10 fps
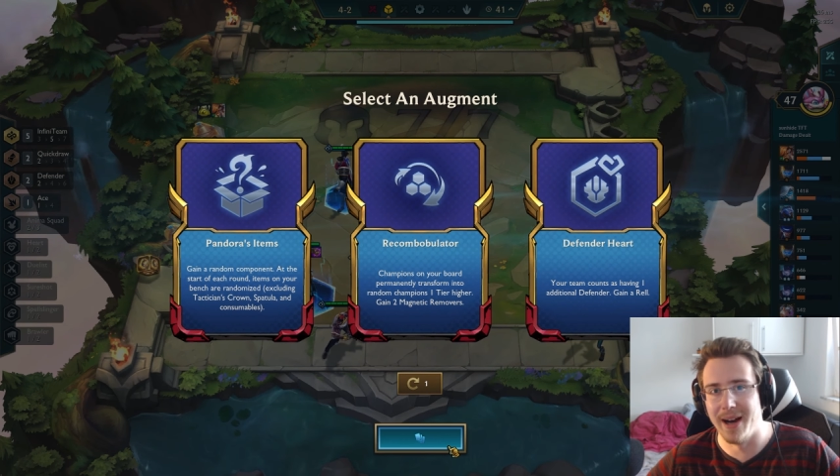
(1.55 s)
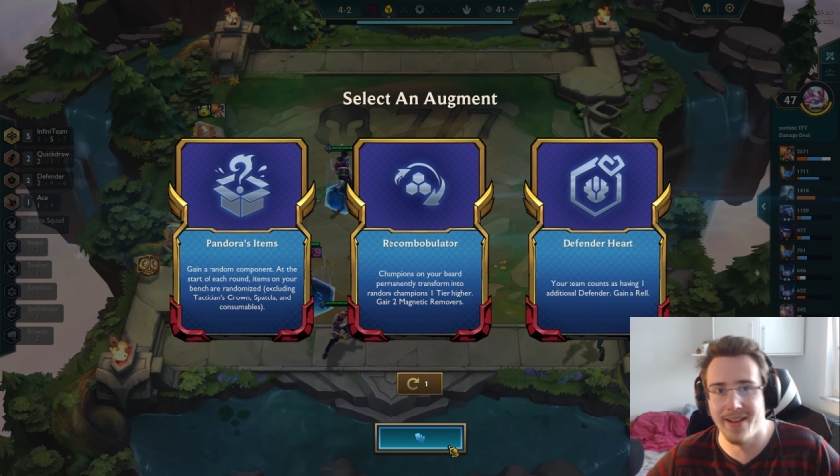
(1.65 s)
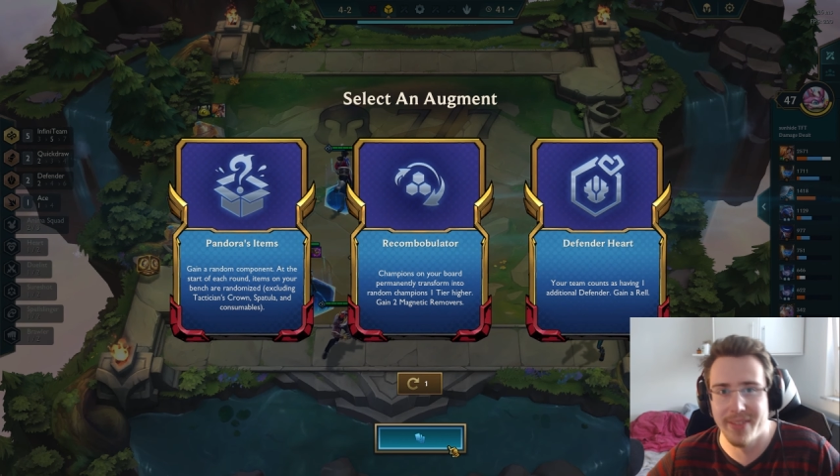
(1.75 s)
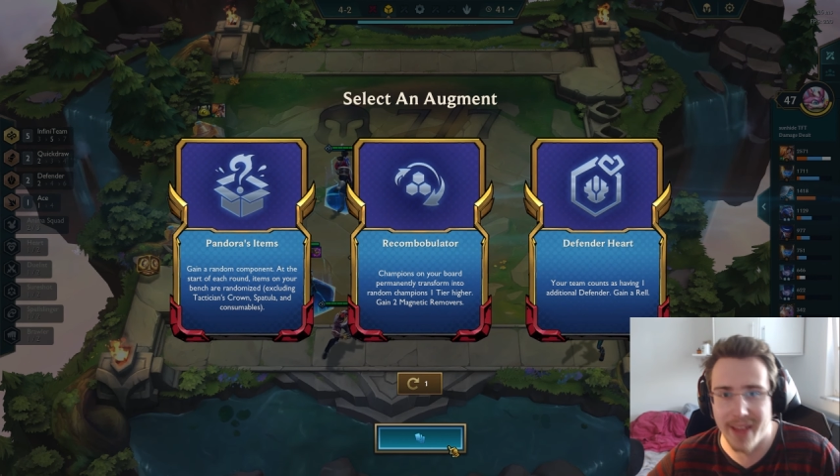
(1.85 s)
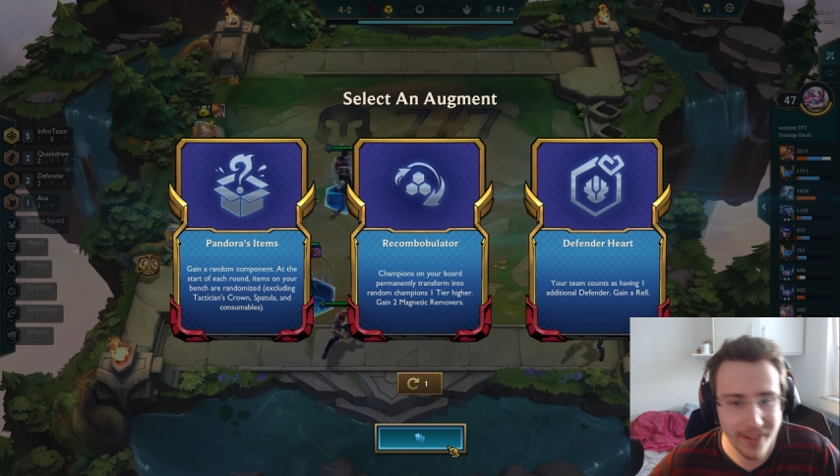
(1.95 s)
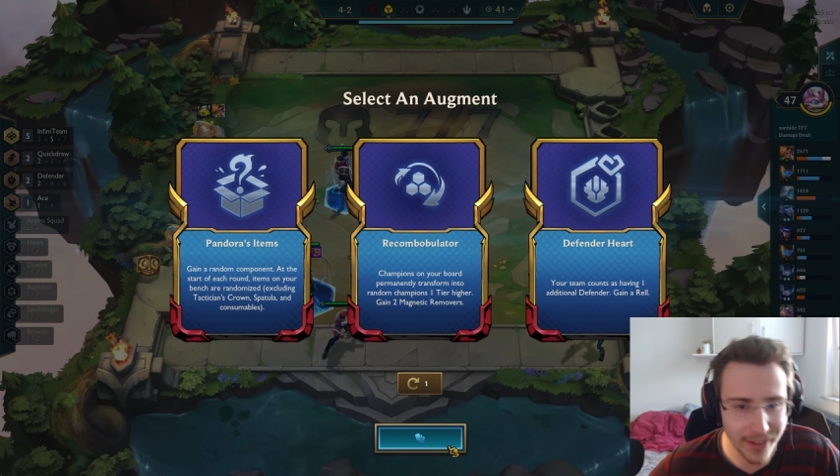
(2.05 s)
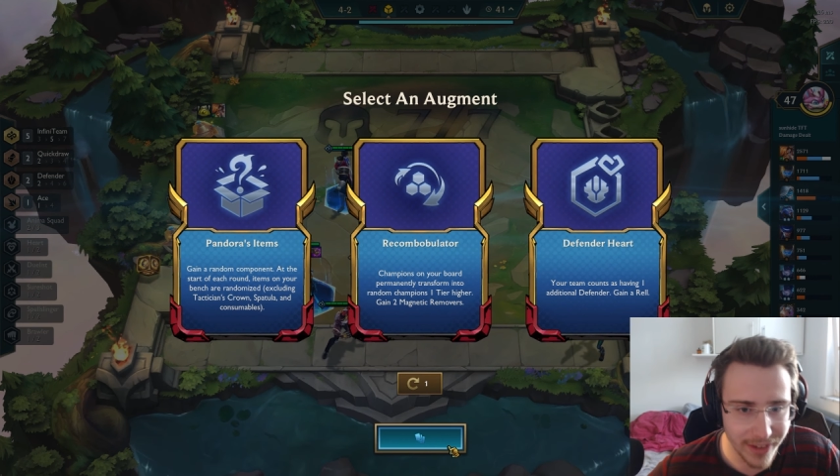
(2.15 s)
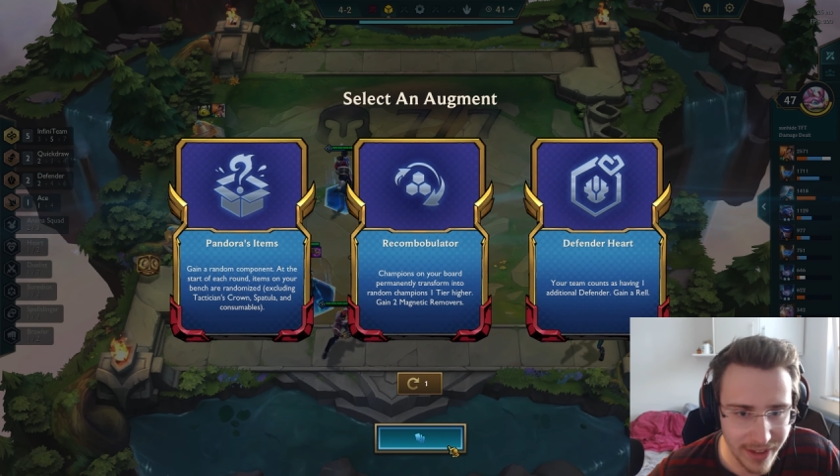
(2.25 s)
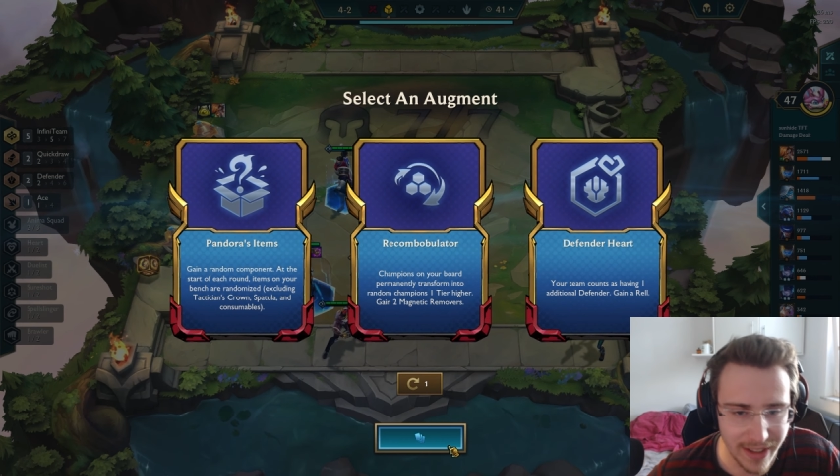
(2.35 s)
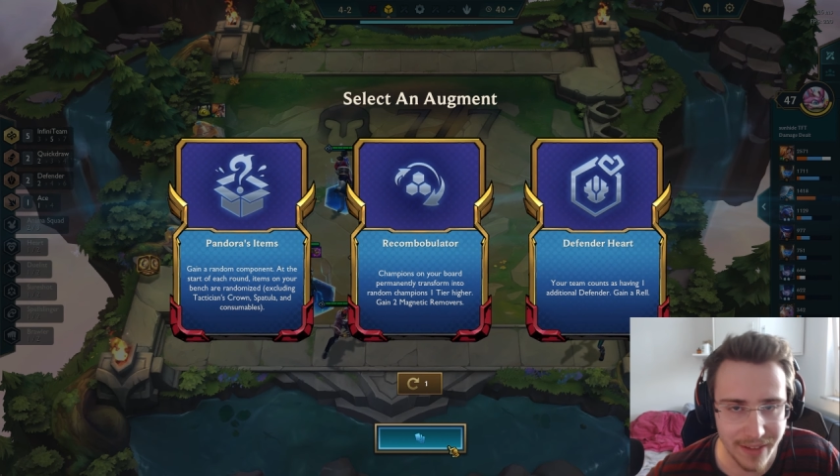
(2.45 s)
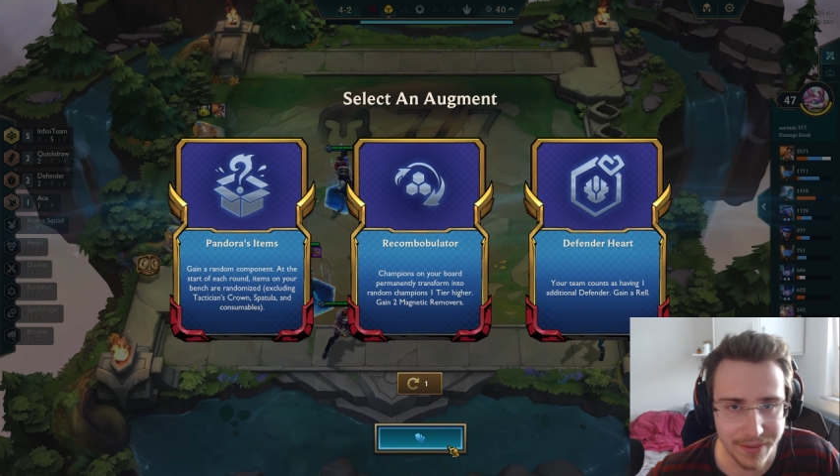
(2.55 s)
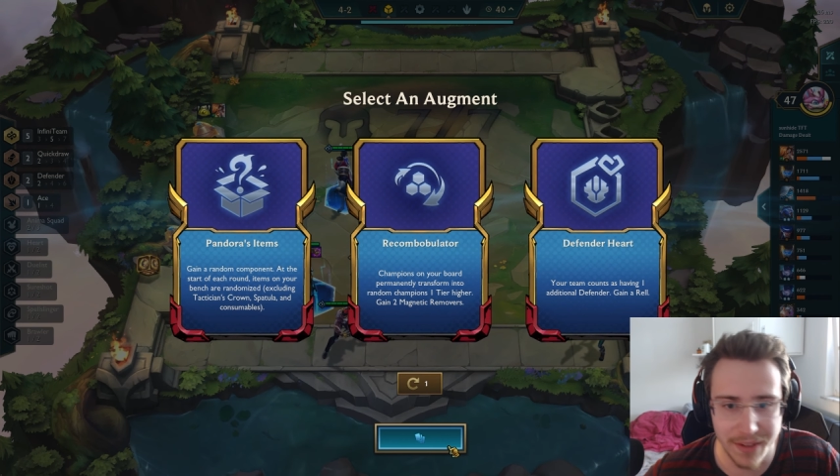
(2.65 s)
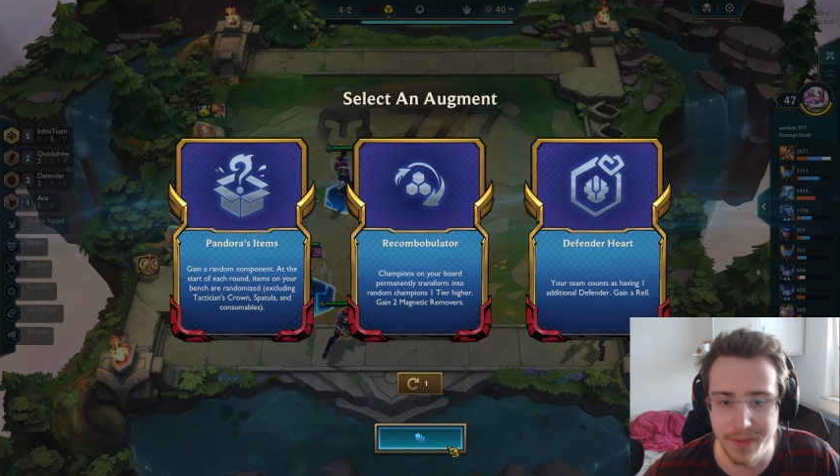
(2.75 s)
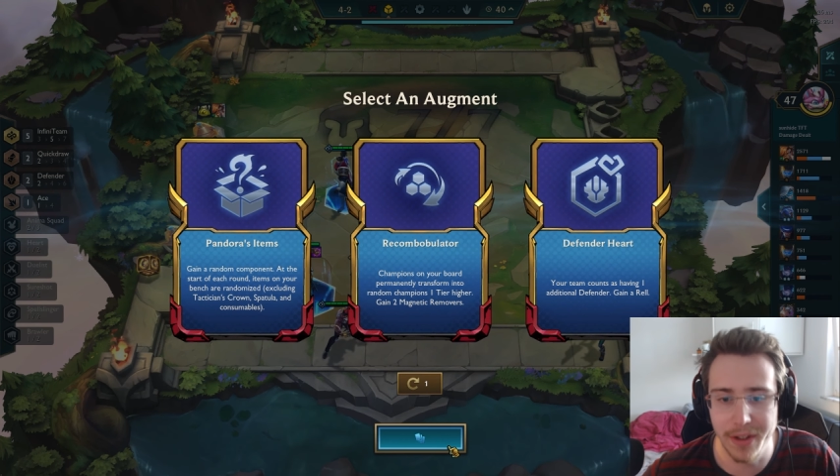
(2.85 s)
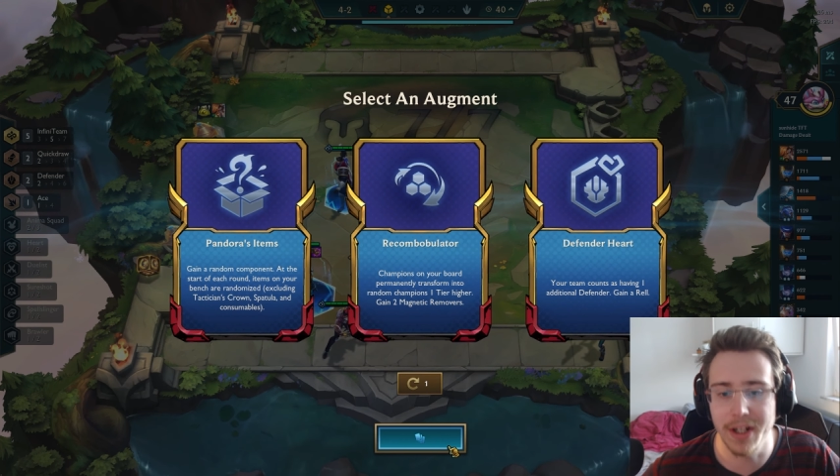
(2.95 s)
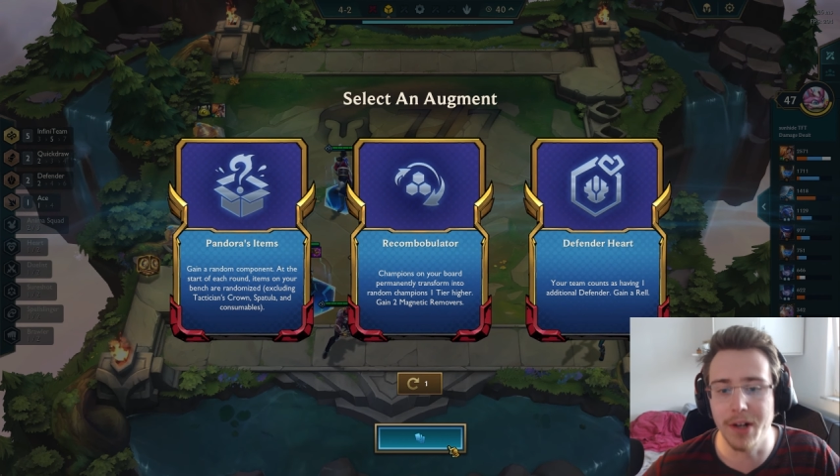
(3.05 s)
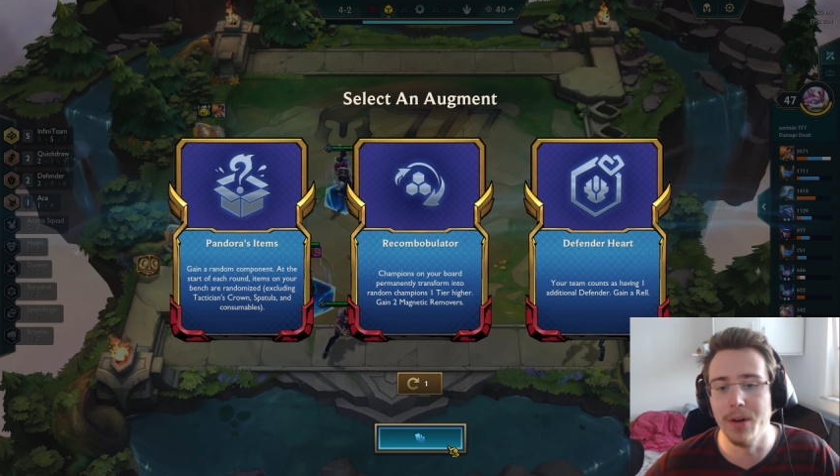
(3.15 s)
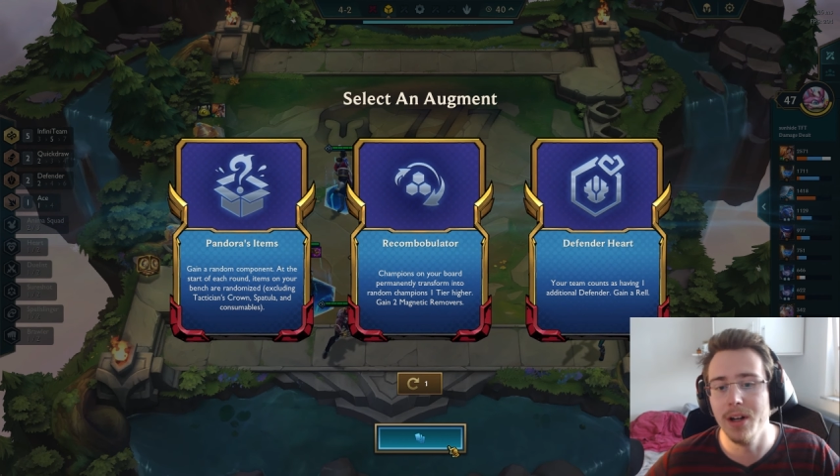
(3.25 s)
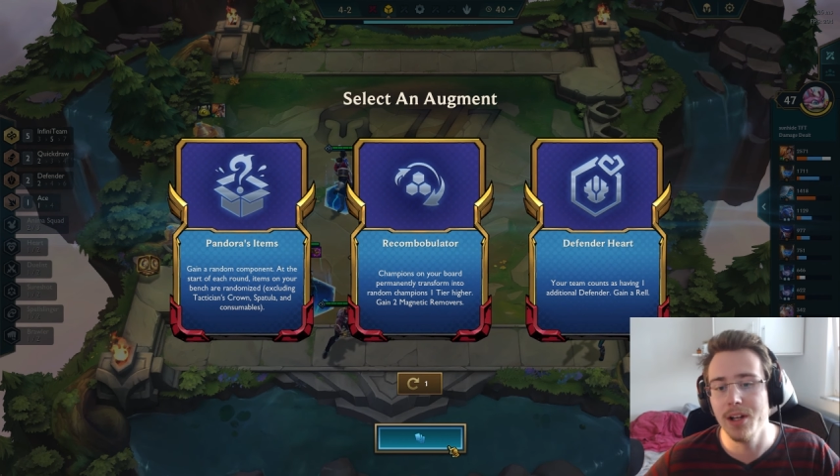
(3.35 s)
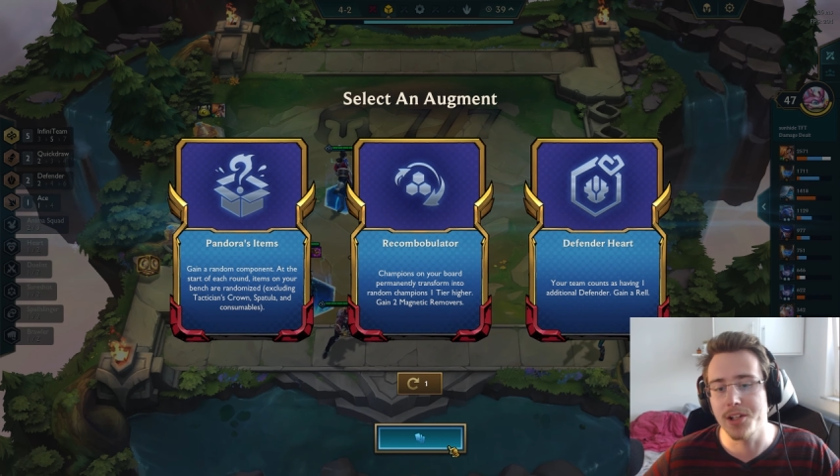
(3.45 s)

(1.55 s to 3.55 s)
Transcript: another TFT video.